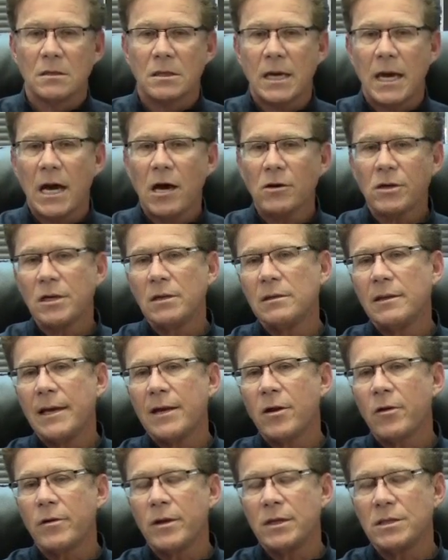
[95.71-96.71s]

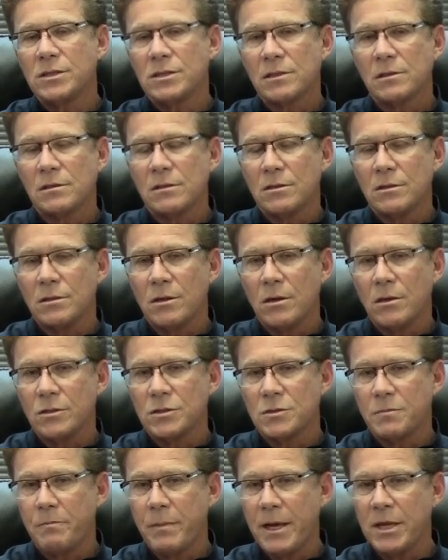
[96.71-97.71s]
calculate our insulin
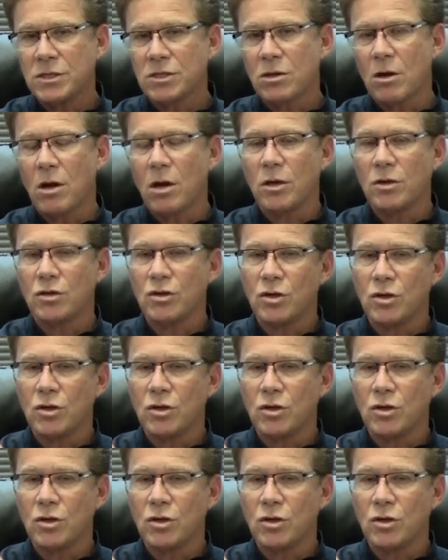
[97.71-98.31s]
dose based on